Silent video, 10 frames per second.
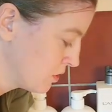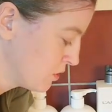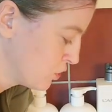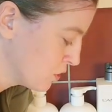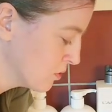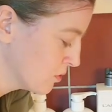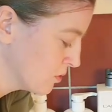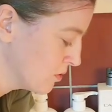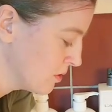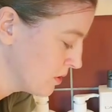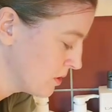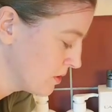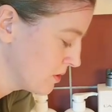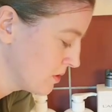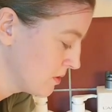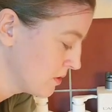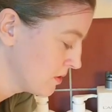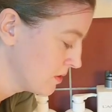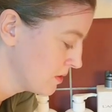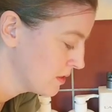So
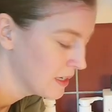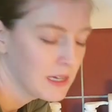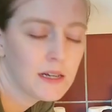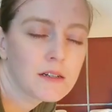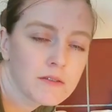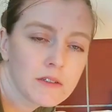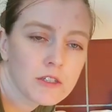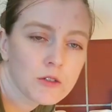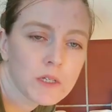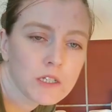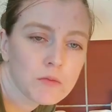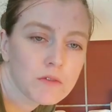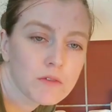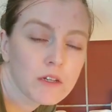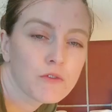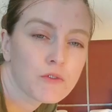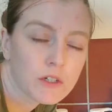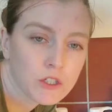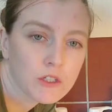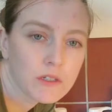a lot of this makes me really
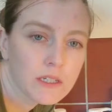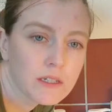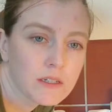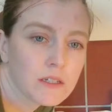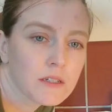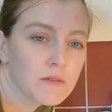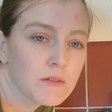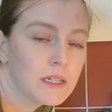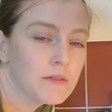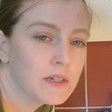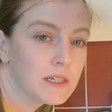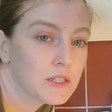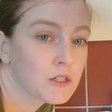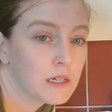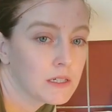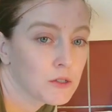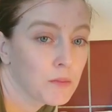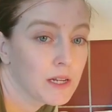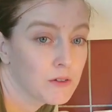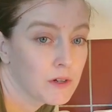frustrated whenever I try to
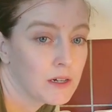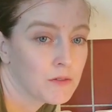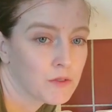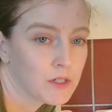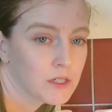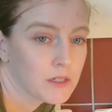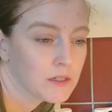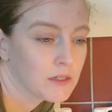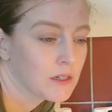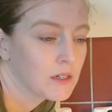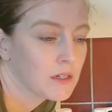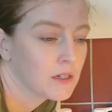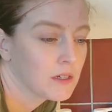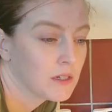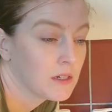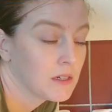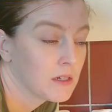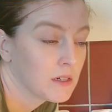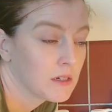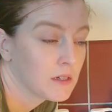play around with the
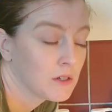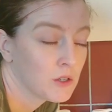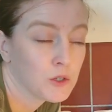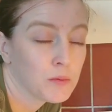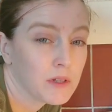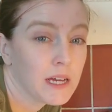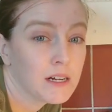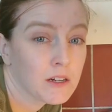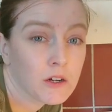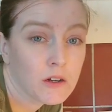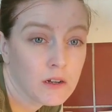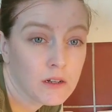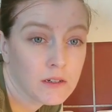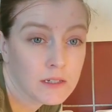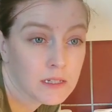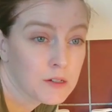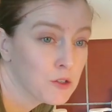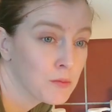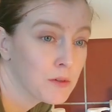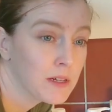herbal hair color and the
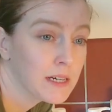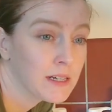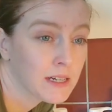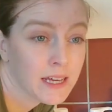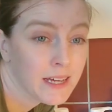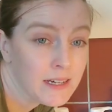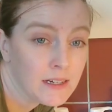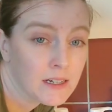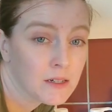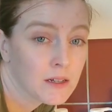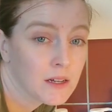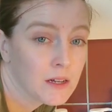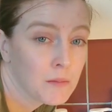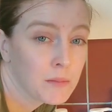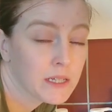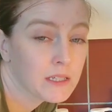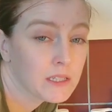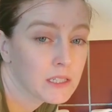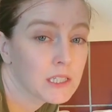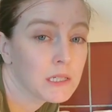herbal hair care,
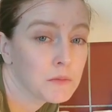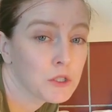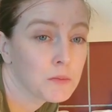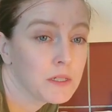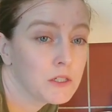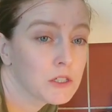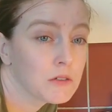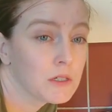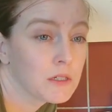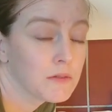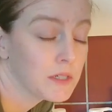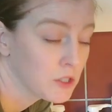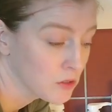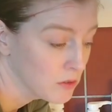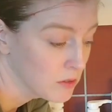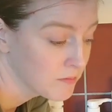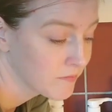because it seems to be so individual.